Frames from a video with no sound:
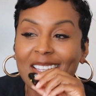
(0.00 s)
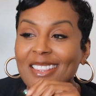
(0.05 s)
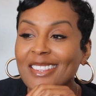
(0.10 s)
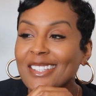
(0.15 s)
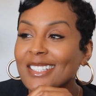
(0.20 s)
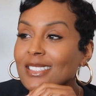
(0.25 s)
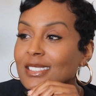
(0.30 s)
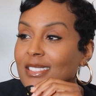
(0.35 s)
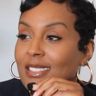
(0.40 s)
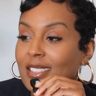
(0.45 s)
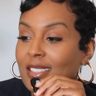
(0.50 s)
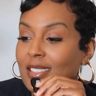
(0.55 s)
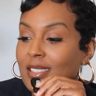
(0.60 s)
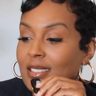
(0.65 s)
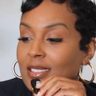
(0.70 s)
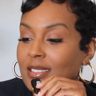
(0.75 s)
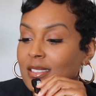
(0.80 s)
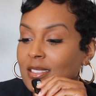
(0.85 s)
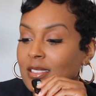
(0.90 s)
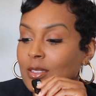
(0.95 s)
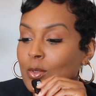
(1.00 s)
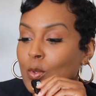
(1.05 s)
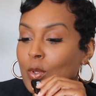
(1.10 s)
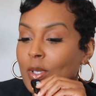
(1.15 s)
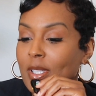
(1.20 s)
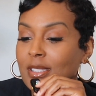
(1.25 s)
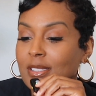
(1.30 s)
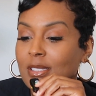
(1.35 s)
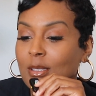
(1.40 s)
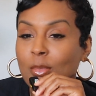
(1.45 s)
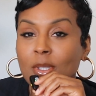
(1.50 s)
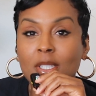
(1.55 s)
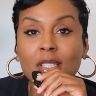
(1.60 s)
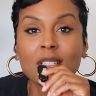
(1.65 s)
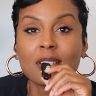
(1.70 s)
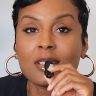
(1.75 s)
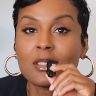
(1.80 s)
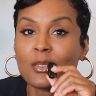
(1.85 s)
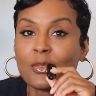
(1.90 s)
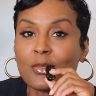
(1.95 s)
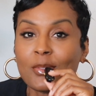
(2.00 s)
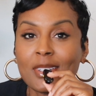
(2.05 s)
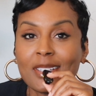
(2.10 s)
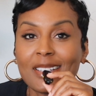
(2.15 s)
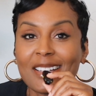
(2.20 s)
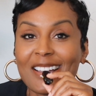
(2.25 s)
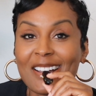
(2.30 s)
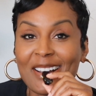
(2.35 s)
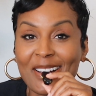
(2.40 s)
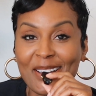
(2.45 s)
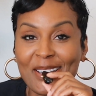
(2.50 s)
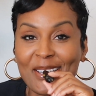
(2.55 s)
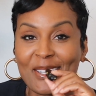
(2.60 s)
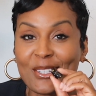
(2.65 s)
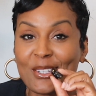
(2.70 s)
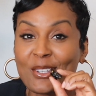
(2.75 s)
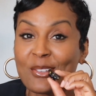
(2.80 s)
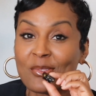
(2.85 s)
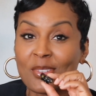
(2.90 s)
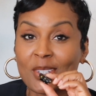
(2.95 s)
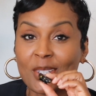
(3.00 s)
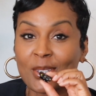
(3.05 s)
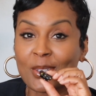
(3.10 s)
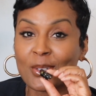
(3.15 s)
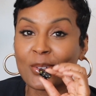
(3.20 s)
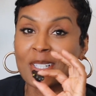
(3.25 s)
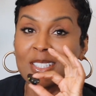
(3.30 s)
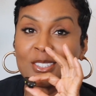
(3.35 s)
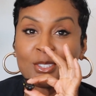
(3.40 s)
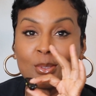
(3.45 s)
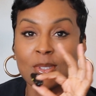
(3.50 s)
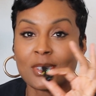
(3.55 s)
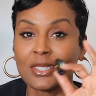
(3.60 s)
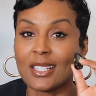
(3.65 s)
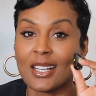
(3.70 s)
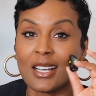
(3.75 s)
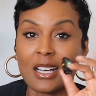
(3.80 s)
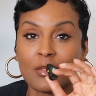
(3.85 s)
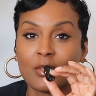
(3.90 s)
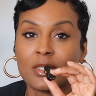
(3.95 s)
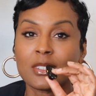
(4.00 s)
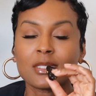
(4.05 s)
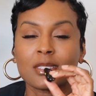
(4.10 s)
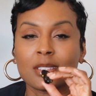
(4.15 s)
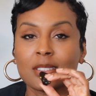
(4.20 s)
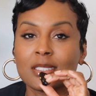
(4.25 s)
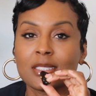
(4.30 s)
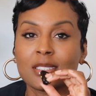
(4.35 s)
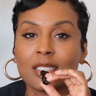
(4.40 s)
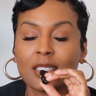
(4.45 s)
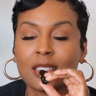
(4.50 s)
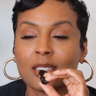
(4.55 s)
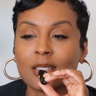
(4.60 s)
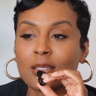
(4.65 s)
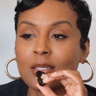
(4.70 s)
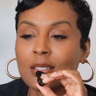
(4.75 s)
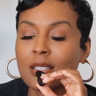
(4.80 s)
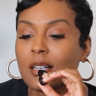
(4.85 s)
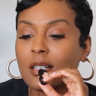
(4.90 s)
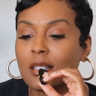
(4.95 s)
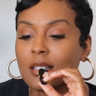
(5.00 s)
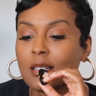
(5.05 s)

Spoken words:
This is going to be a different kind of video, as you can obviously tell.